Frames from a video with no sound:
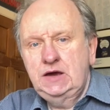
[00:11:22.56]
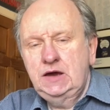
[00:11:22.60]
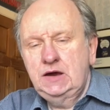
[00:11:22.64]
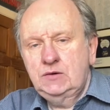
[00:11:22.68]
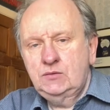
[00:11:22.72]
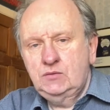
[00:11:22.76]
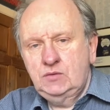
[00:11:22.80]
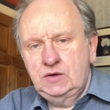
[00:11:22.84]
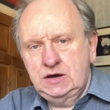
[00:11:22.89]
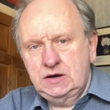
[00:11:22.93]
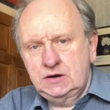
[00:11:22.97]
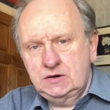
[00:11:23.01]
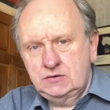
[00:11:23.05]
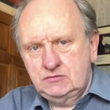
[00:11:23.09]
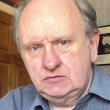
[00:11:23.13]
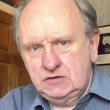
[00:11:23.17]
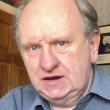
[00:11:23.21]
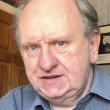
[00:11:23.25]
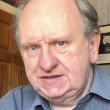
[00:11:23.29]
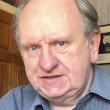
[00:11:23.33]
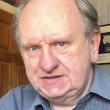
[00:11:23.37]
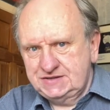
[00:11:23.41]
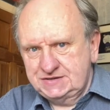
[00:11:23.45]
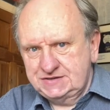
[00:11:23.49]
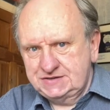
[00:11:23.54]
We are
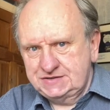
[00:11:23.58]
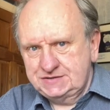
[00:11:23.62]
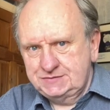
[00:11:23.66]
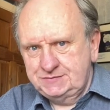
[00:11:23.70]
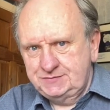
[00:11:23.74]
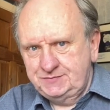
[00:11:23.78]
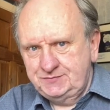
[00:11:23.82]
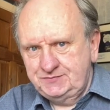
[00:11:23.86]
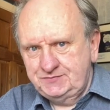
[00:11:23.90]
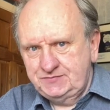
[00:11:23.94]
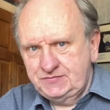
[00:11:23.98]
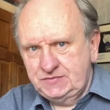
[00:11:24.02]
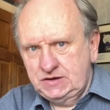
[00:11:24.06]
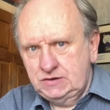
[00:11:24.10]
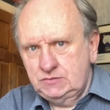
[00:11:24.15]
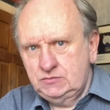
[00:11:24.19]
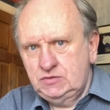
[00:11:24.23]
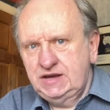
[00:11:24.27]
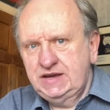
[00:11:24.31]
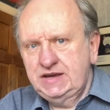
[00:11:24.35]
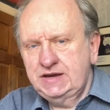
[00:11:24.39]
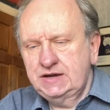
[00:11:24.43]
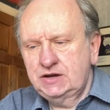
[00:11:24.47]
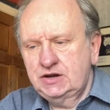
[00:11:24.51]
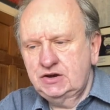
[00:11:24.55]
writers. We
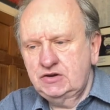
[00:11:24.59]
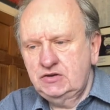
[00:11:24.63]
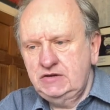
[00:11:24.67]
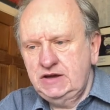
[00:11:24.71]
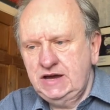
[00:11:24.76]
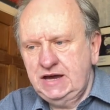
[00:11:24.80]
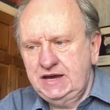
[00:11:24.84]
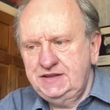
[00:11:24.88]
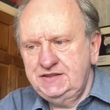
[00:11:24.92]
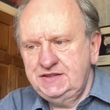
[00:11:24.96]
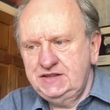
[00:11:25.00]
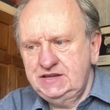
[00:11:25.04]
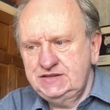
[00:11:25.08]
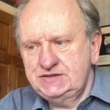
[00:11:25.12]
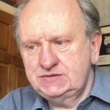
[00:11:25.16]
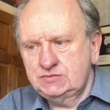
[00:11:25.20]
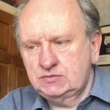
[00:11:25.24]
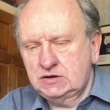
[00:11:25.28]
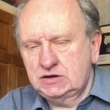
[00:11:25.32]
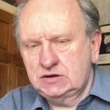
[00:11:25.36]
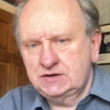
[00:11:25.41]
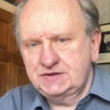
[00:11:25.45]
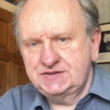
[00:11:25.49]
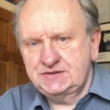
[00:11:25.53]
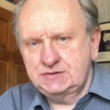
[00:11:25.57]
can create these
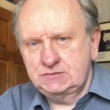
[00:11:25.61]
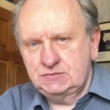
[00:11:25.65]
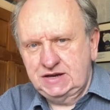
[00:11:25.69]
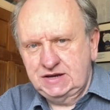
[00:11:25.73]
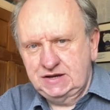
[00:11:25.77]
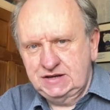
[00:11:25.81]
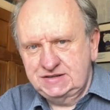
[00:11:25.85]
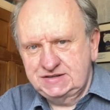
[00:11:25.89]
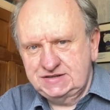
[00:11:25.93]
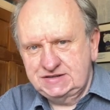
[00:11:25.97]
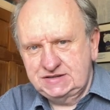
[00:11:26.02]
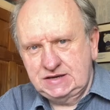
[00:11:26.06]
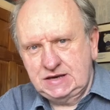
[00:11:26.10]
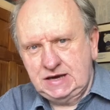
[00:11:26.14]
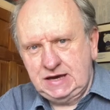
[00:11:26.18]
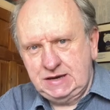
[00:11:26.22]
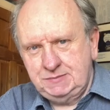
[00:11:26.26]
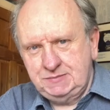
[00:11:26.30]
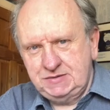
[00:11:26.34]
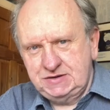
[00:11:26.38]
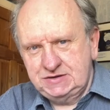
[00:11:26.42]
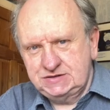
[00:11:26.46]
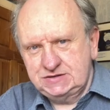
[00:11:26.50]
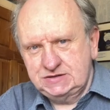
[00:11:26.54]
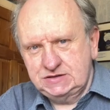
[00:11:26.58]
worlds and we can escape
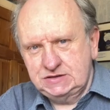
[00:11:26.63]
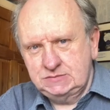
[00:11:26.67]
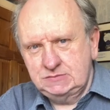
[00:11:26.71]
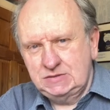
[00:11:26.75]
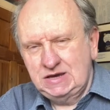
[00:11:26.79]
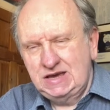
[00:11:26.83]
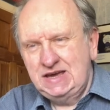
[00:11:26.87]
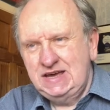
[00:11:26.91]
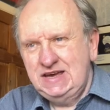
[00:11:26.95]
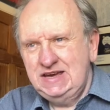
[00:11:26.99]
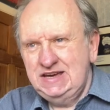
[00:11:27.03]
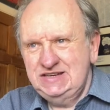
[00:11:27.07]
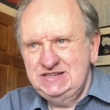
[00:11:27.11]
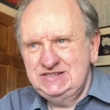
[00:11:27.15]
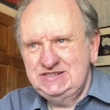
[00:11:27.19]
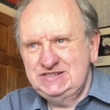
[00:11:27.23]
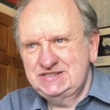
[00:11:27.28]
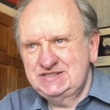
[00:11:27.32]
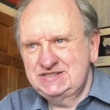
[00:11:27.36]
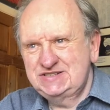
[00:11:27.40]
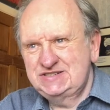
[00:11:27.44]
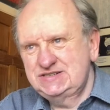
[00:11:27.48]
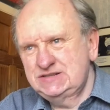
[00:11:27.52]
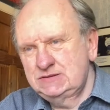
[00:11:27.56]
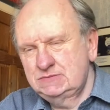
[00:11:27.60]
into them. It's
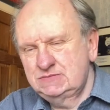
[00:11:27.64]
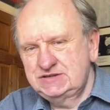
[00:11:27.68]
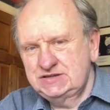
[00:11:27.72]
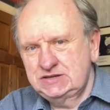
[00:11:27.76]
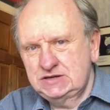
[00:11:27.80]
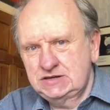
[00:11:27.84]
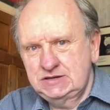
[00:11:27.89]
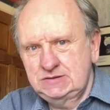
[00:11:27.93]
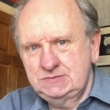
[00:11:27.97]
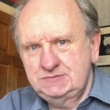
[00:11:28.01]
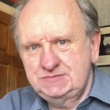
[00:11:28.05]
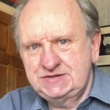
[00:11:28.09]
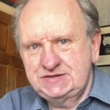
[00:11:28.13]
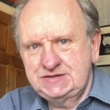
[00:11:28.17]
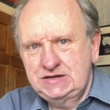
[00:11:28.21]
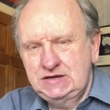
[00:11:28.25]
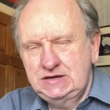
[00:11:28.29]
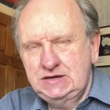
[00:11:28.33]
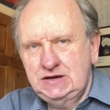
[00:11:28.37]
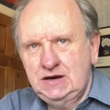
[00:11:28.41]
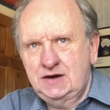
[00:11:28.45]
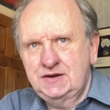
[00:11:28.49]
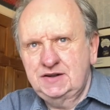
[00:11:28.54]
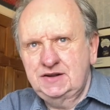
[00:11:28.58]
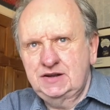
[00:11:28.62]
just sometimes,
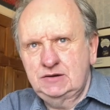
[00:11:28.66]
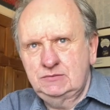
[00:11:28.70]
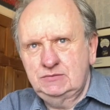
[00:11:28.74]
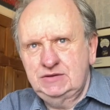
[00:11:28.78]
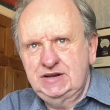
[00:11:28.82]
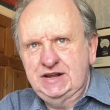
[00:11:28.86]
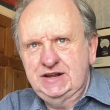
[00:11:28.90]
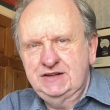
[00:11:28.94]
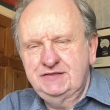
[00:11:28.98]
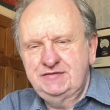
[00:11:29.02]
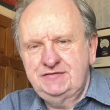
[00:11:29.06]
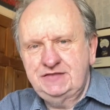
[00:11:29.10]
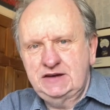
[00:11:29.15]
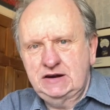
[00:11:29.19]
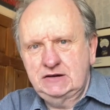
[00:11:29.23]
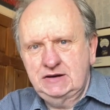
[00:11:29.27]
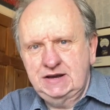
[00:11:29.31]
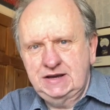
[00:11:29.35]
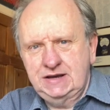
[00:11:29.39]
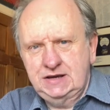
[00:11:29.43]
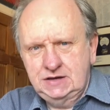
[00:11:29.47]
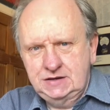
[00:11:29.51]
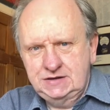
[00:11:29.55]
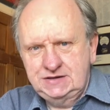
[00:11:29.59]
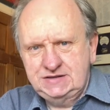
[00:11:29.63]
I don't know, we need a
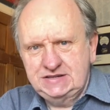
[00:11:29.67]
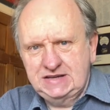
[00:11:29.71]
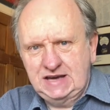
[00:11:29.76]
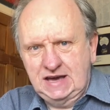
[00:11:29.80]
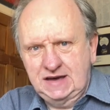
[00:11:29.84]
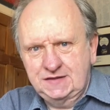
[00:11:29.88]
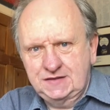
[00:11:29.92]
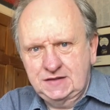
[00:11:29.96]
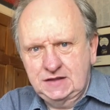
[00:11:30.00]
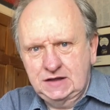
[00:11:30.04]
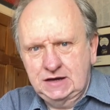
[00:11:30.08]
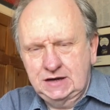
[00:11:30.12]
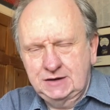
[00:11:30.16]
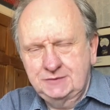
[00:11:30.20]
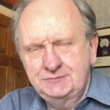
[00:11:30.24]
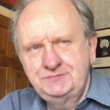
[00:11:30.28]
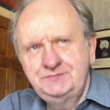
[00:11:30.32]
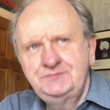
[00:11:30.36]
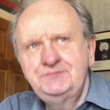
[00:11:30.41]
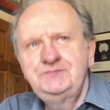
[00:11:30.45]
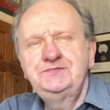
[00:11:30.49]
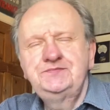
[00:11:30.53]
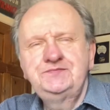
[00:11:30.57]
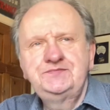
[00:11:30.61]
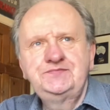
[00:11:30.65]
ferry to get there.
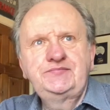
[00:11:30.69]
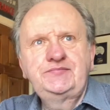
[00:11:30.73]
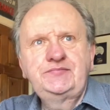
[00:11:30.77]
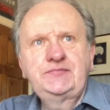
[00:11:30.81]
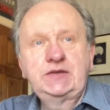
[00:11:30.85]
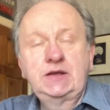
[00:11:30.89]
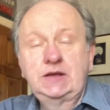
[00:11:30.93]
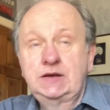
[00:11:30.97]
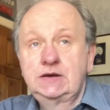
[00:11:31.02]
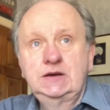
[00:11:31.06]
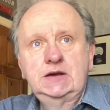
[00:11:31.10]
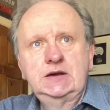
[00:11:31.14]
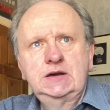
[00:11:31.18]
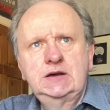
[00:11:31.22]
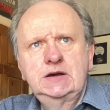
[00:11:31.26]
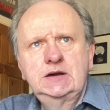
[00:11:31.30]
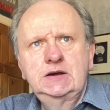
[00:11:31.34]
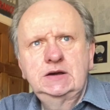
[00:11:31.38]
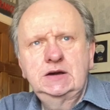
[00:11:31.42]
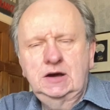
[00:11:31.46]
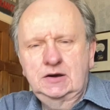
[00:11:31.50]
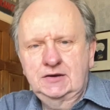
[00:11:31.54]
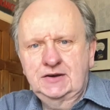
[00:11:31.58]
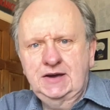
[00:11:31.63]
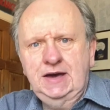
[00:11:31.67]

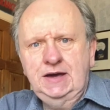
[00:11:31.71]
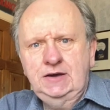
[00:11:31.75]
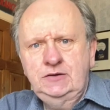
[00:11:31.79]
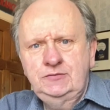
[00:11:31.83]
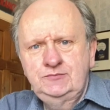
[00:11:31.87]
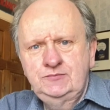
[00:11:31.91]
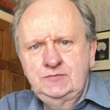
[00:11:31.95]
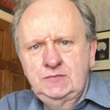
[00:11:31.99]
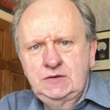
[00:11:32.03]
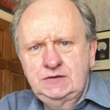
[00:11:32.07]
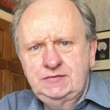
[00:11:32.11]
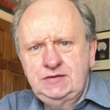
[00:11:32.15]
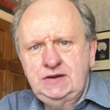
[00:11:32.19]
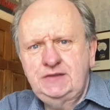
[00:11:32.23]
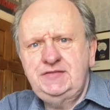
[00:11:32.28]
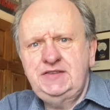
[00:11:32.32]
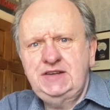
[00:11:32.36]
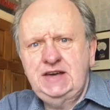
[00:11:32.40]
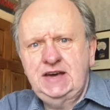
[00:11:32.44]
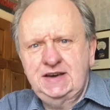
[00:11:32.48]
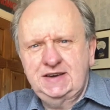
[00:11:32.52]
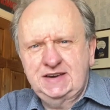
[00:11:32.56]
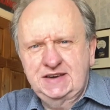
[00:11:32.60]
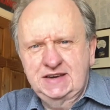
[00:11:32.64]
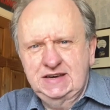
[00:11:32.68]
Okay,
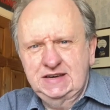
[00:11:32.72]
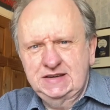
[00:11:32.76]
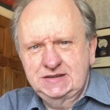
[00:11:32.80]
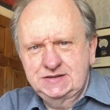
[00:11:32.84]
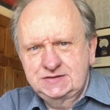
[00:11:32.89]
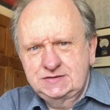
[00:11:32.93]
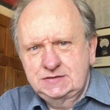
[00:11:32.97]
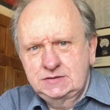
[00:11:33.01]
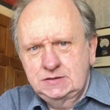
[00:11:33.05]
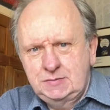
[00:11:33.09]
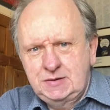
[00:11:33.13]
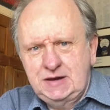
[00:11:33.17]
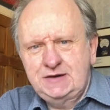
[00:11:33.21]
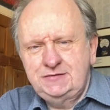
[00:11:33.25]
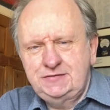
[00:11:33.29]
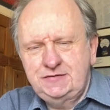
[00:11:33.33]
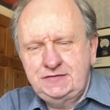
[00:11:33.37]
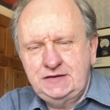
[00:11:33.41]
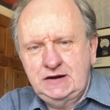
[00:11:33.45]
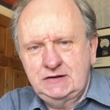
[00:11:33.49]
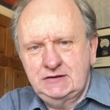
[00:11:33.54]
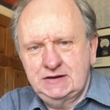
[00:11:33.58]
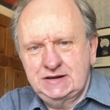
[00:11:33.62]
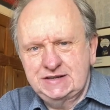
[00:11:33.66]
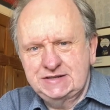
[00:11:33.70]
58 keys about
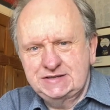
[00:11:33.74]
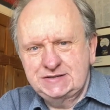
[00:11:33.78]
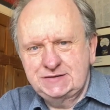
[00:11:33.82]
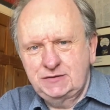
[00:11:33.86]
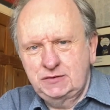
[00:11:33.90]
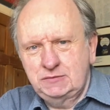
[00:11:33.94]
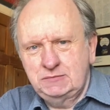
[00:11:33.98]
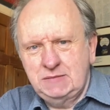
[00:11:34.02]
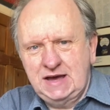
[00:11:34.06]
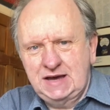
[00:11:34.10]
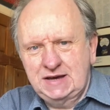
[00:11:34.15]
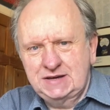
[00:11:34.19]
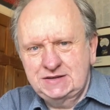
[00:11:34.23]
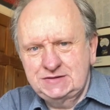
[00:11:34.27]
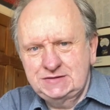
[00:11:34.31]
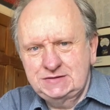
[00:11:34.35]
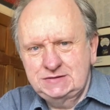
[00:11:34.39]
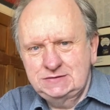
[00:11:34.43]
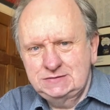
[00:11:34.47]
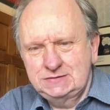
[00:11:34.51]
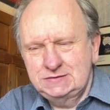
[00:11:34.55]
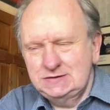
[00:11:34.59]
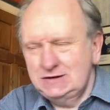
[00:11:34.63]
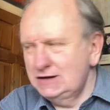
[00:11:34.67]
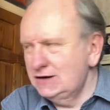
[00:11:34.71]
ferries for Macs
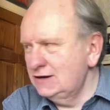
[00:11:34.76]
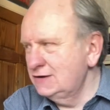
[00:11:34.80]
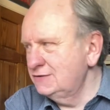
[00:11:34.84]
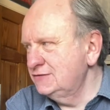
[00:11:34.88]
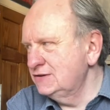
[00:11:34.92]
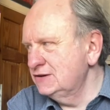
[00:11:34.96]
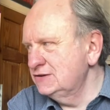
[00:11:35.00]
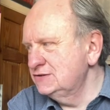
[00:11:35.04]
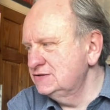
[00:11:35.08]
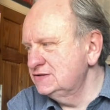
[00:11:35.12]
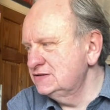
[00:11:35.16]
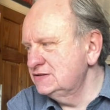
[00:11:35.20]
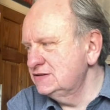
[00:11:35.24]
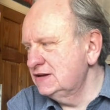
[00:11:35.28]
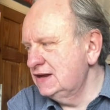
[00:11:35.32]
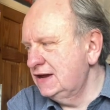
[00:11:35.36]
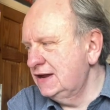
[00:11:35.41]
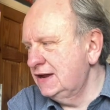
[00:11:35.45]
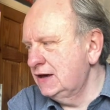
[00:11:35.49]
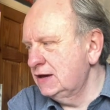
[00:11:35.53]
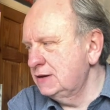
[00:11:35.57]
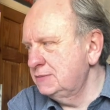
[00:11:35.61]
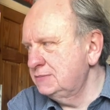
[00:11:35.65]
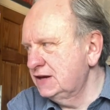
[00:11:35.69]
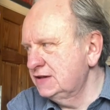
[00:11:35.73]
and iPhones and
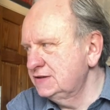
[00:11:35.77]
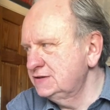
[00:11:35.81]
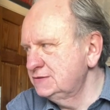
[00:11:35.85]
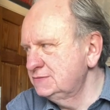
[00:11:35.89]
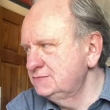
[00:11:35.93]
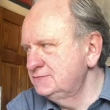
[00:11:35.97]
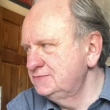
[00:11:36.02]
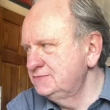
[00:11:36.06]
iPads.